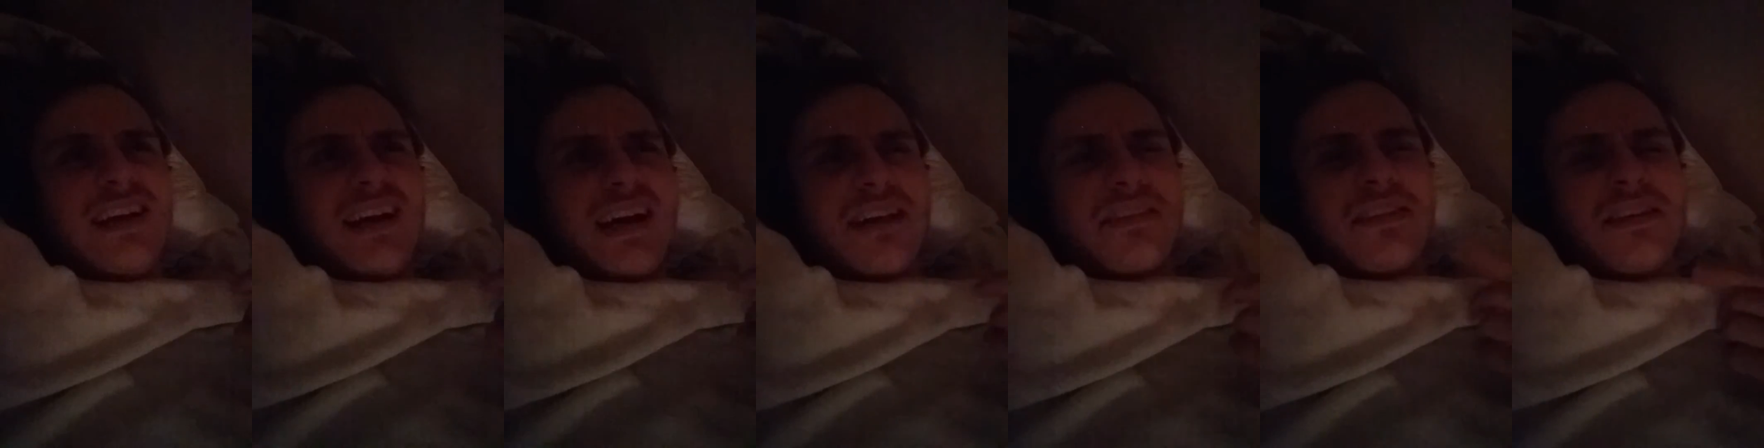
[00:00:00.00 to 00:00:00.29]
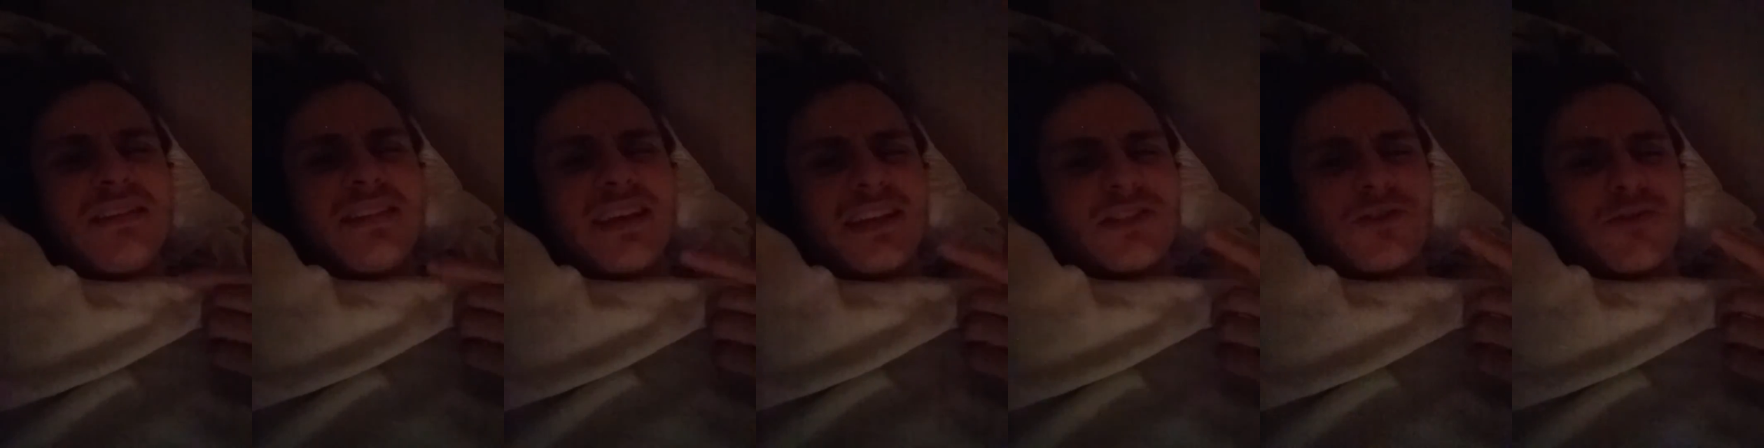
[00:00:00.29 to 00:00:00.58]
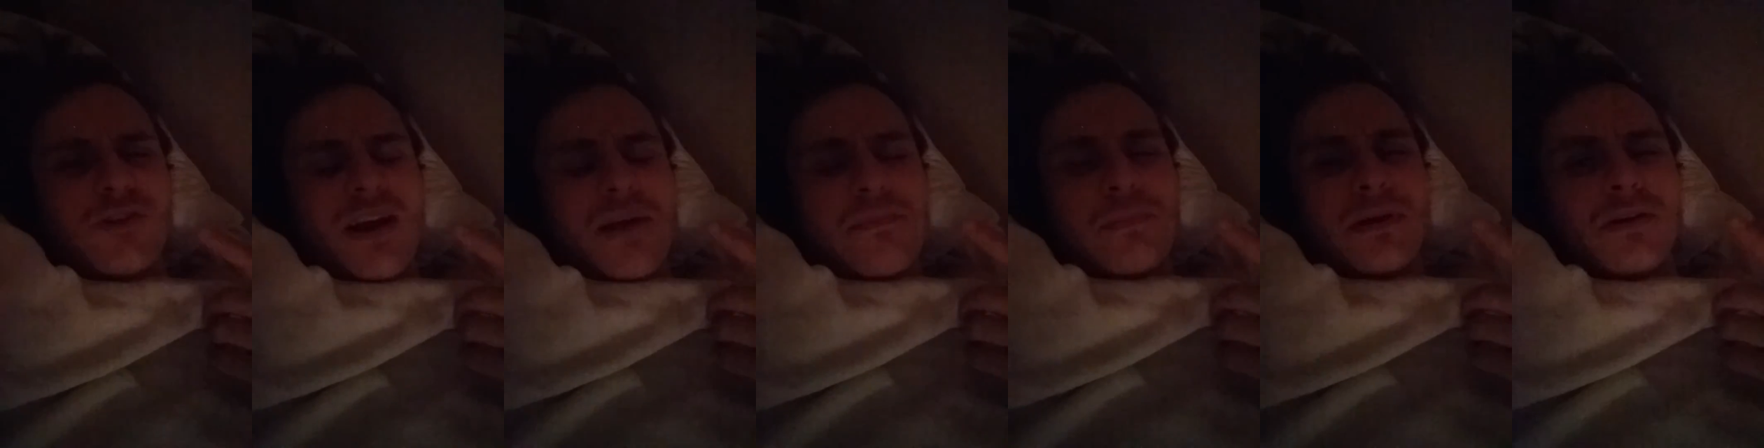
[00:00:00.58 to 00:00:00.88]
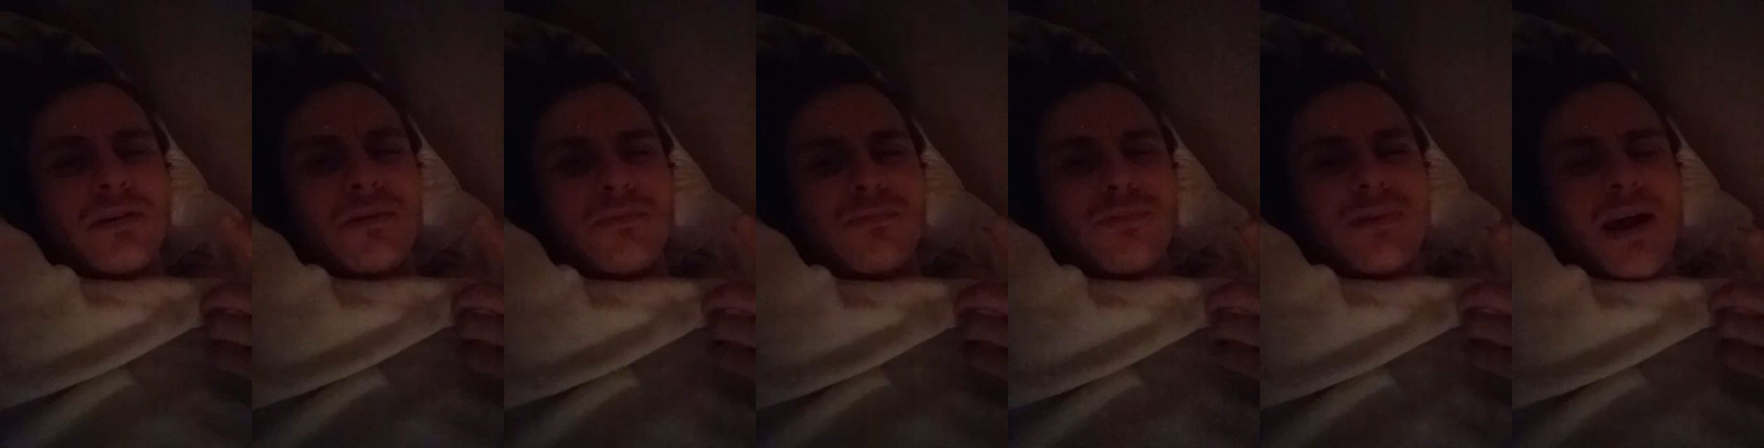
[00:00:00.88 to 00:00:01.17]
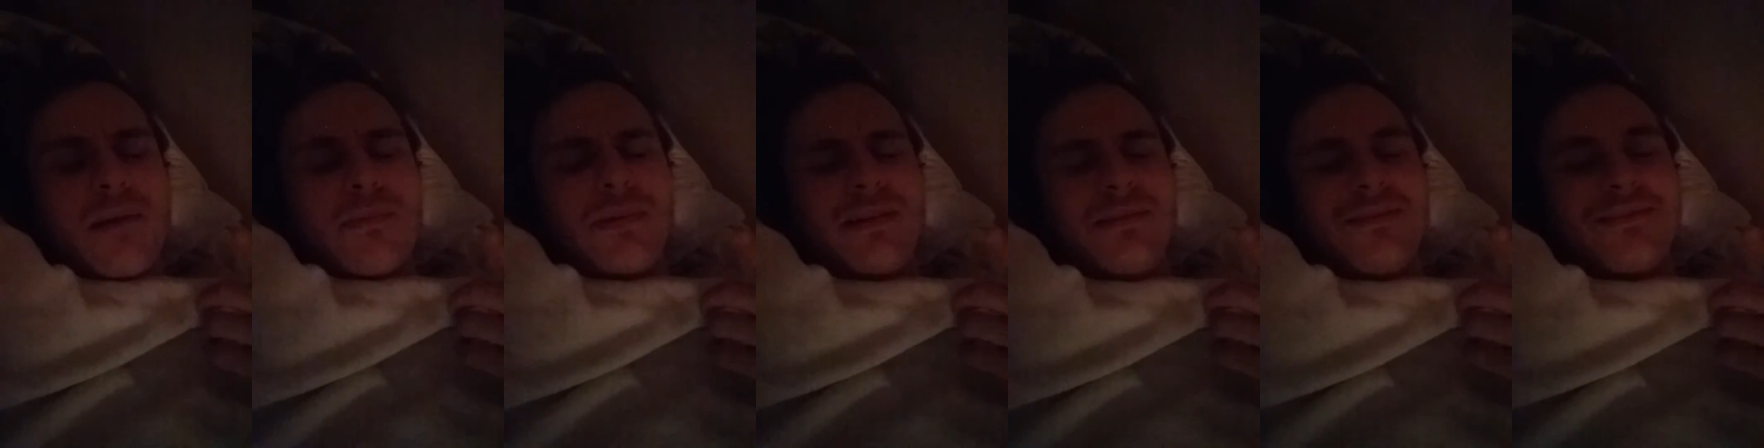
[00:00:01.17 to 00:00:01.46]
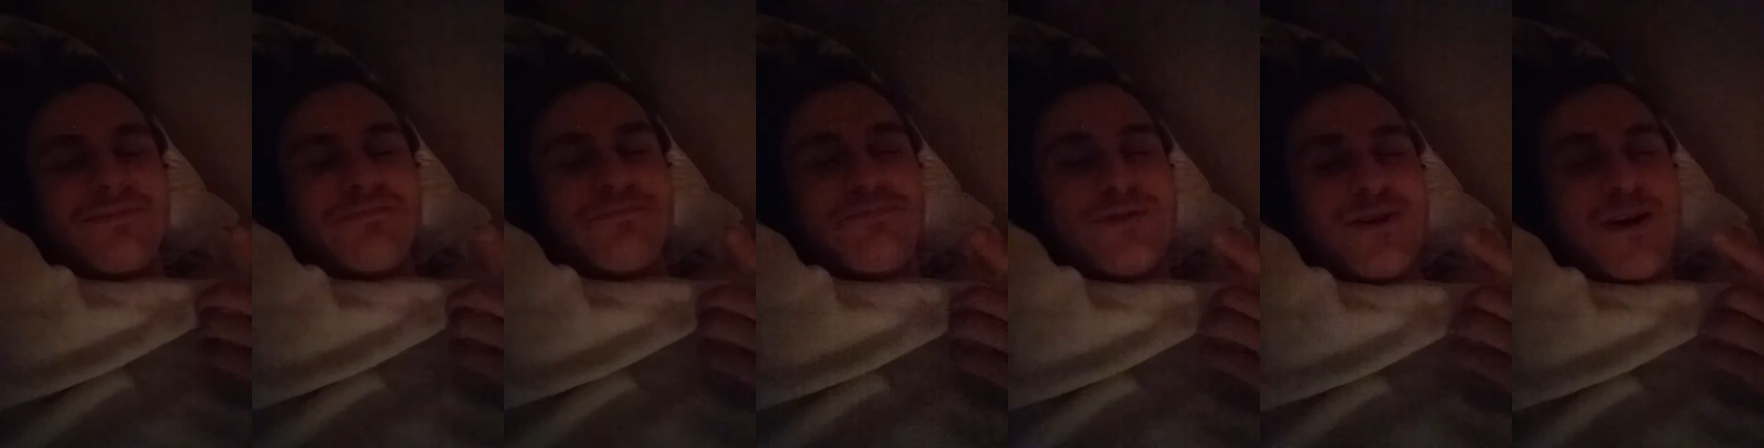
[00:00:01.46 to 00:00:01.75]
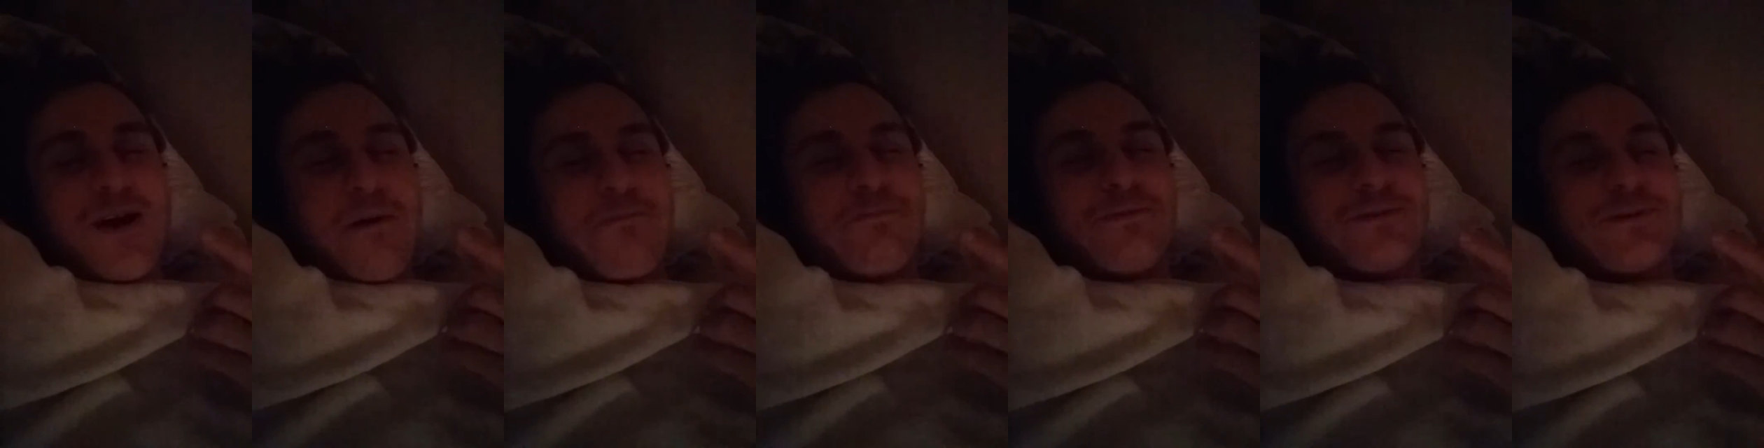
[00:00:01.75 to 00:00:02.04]
I think that's grammar. I mean,
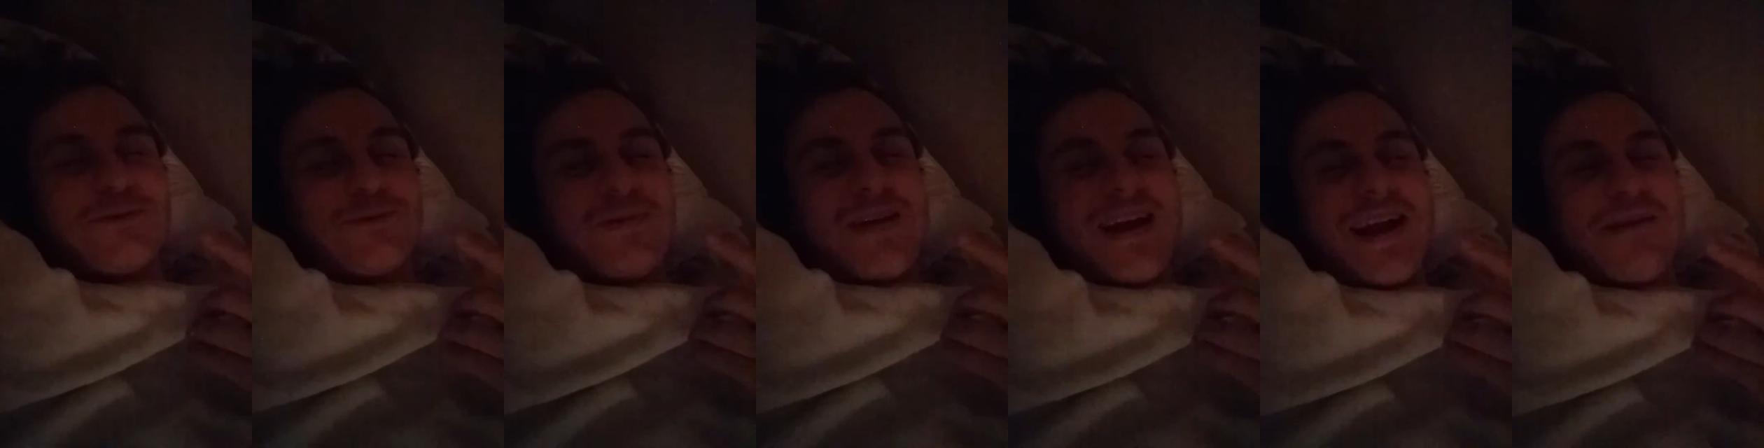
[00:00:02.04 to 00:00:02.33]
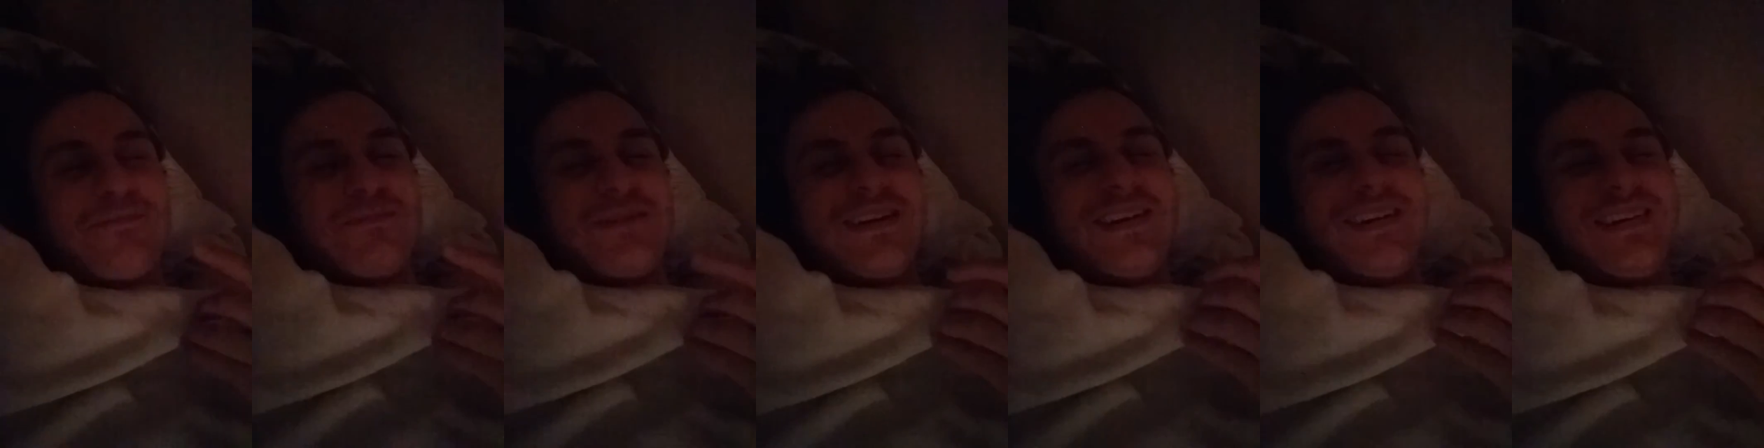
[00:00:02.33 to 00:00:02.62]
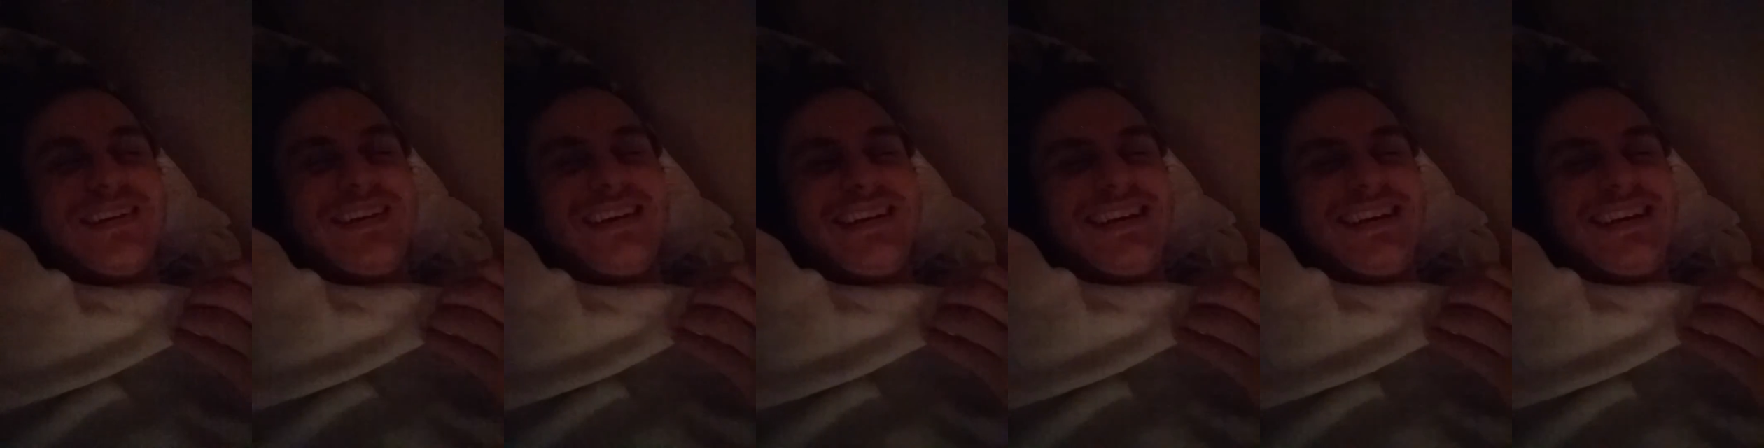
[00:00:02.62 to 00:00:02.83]
proper grammar.